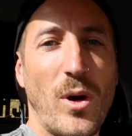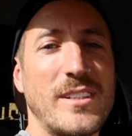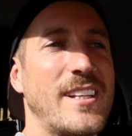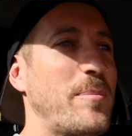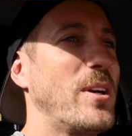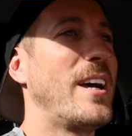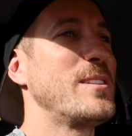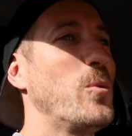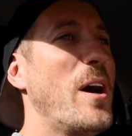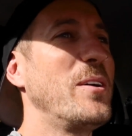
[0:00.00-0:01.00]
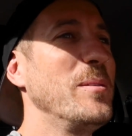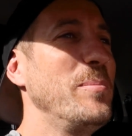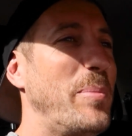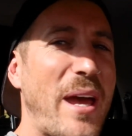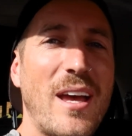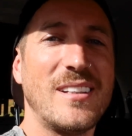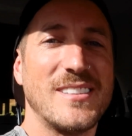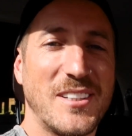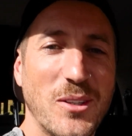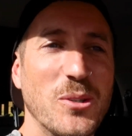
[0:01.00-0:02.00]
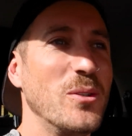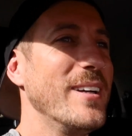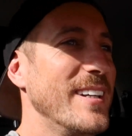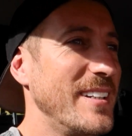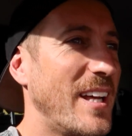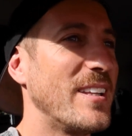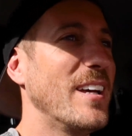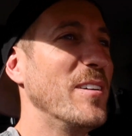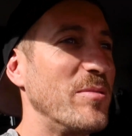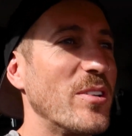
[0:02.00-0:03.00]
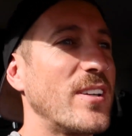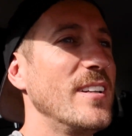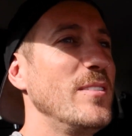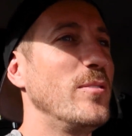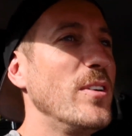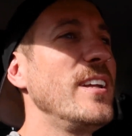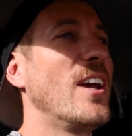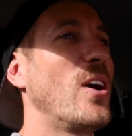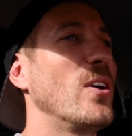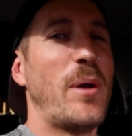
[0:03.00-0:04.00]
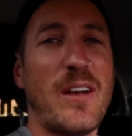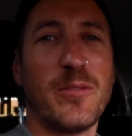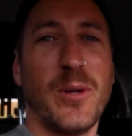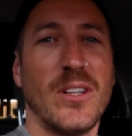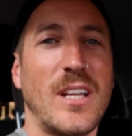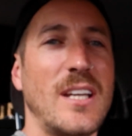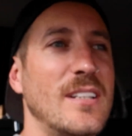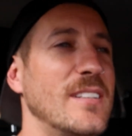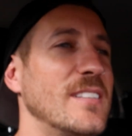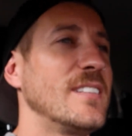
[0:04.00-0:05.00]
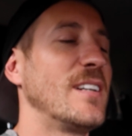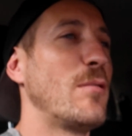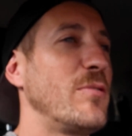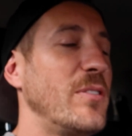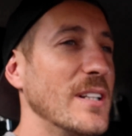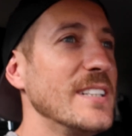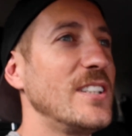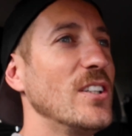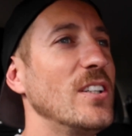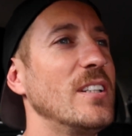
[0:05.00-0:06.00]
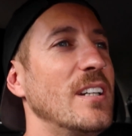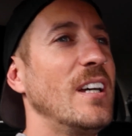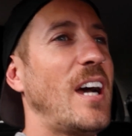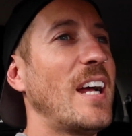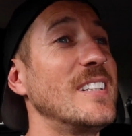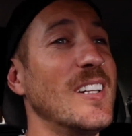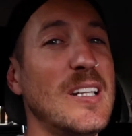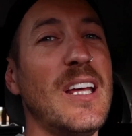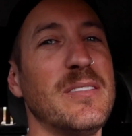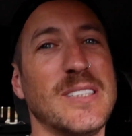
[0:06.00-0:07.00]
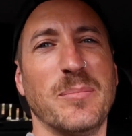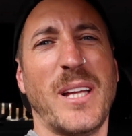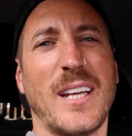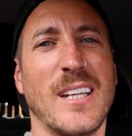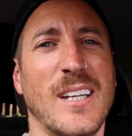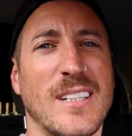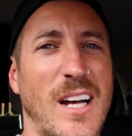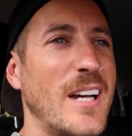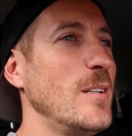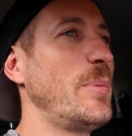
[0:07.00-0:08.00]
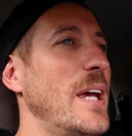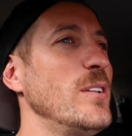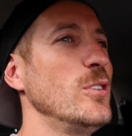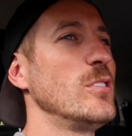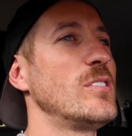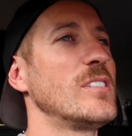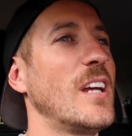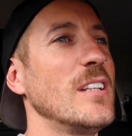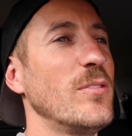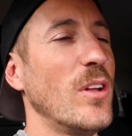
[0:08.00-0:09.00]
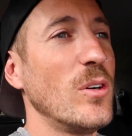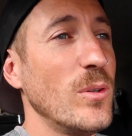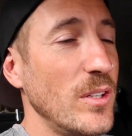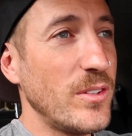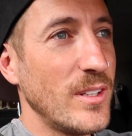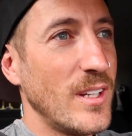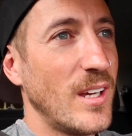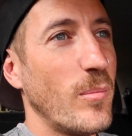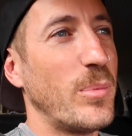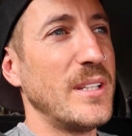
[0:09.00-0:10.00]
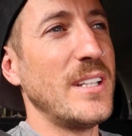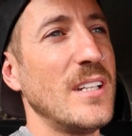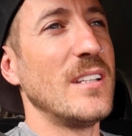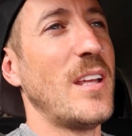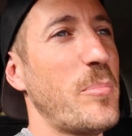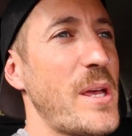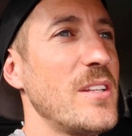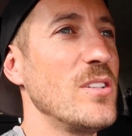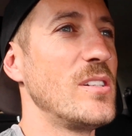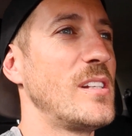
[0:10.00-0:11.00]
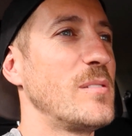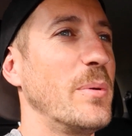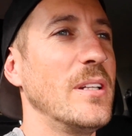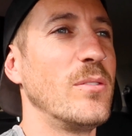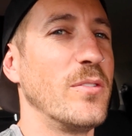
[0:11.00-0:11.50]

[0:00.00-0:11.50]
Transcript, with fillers: What is up guys? Welcome back to another freaking video. I'm back from holiday, I'm feeling good. I did have some like kind of bad news to start the vlog with, but then that bad news has been